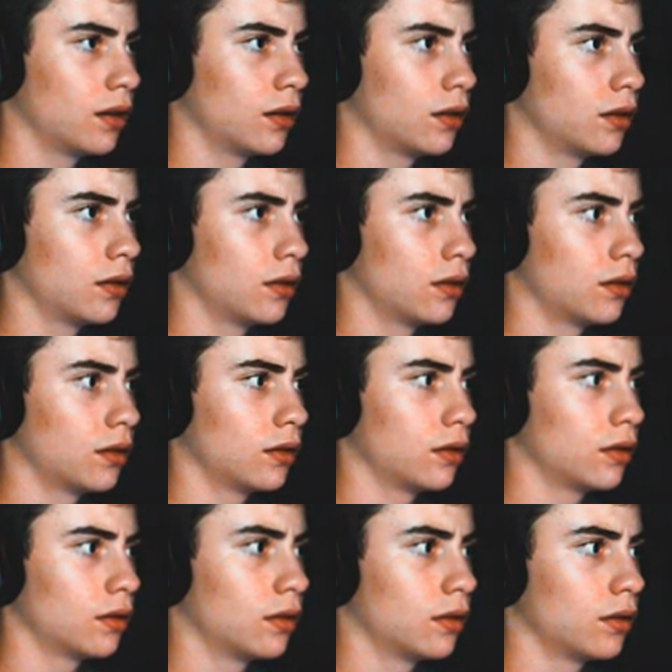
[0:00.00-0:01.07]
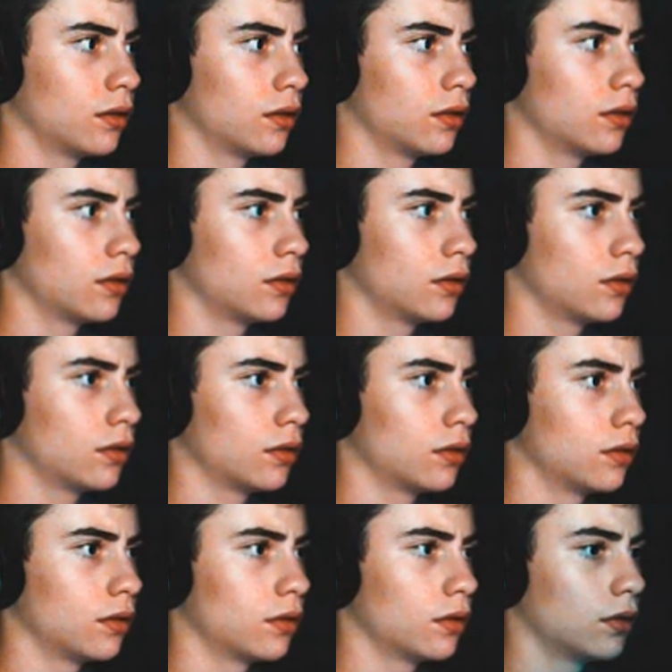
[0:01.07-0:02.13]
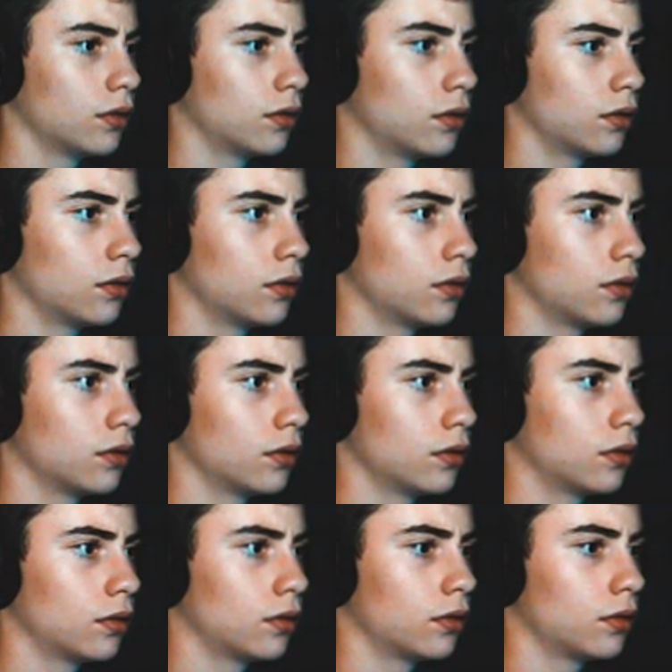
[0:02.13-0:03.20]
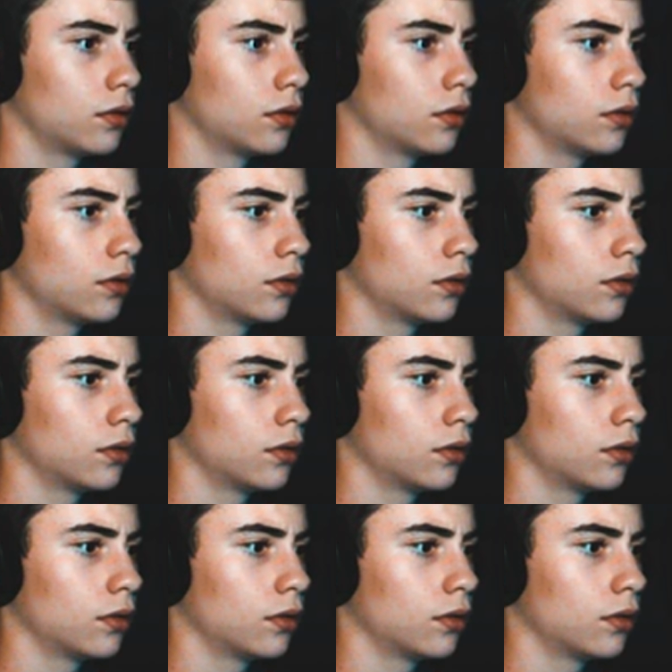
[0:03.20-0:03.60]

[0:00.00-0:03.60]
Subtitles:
Nothing is said.